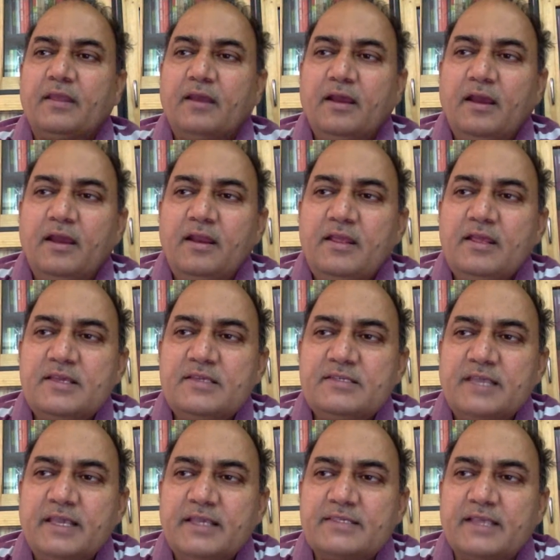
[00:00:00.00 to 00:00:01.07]
and he
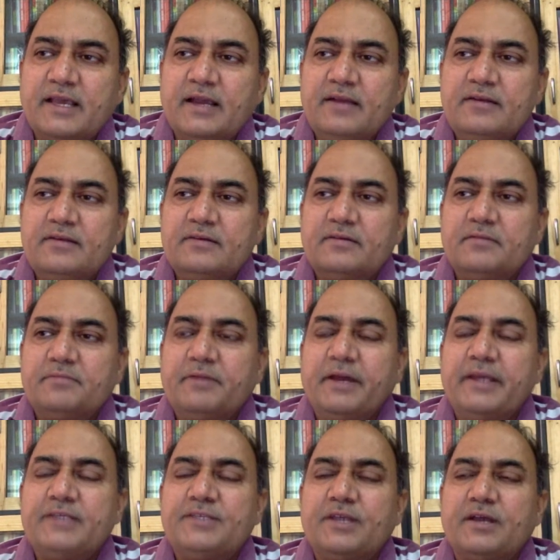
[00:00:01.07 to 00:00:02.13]
says that
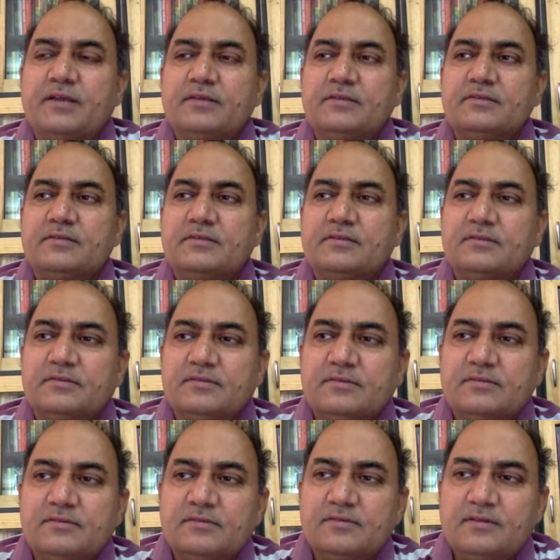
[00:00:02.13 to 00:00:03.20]
by chance
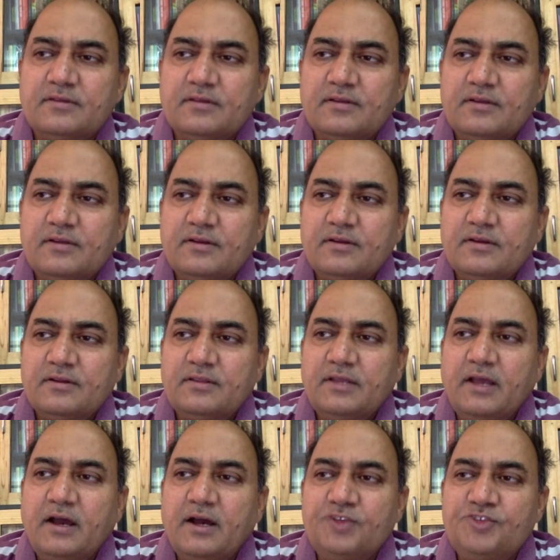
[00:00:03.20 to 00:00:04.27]
the
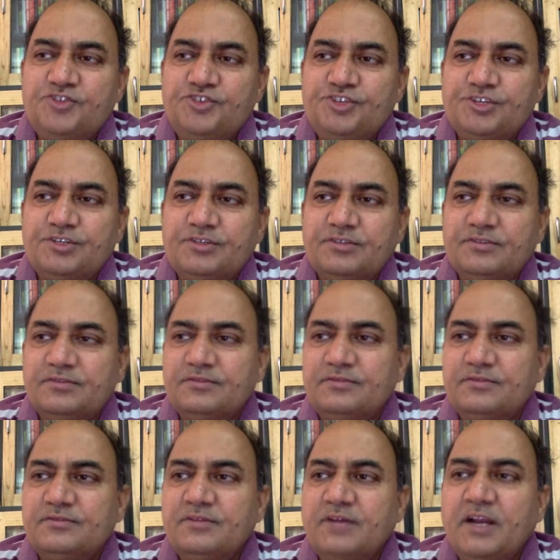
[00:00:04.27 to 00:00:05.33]
hunch,
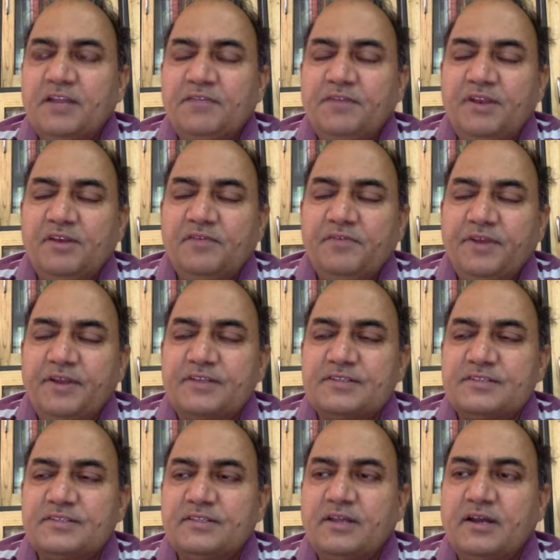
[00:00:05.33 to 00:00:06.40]
not even inference,
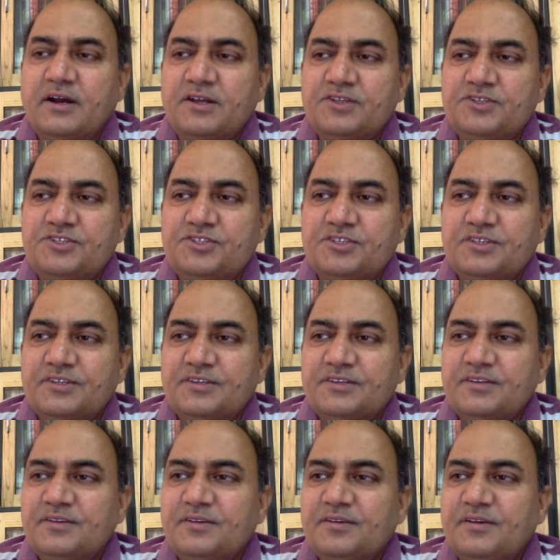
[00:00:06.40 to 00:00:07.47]
the hunch
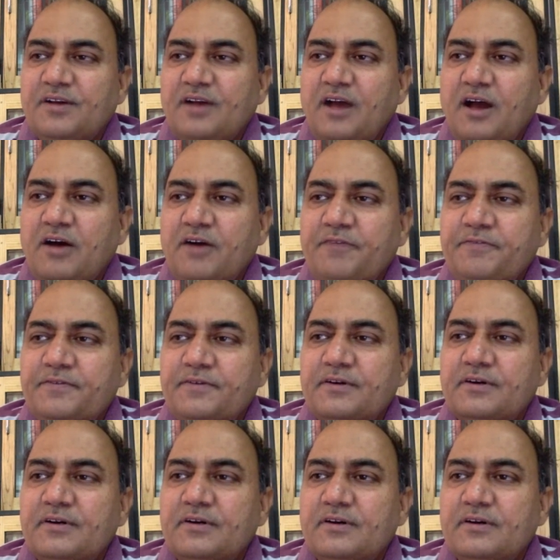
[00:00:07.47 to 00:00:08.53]
of
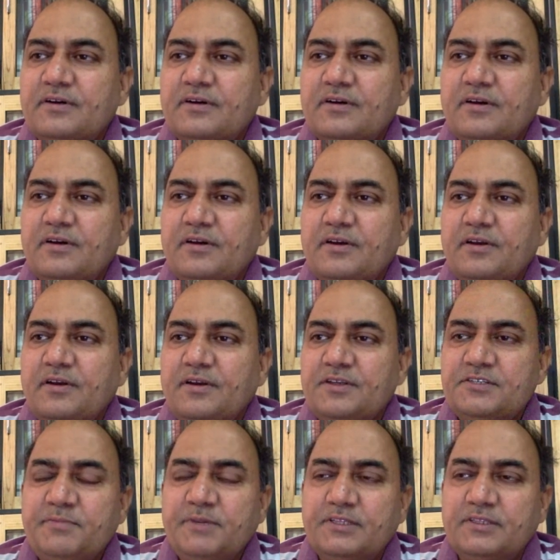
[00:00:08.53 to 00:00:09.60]

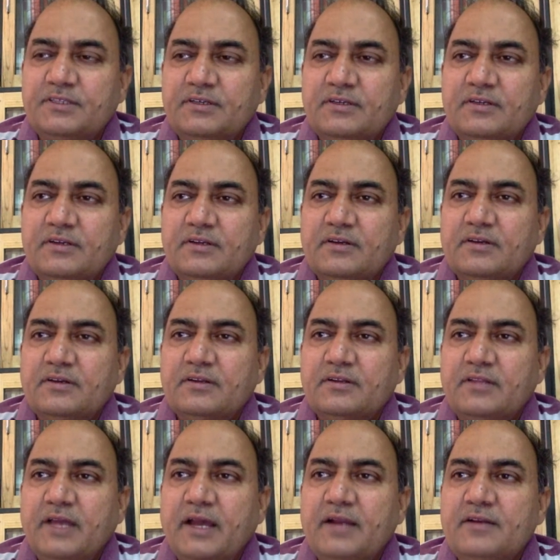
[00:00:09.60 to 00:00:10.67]
Smith
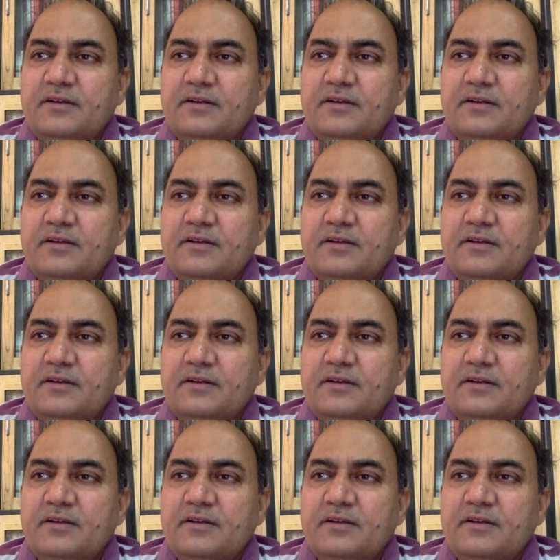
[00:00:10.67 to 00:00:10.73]
that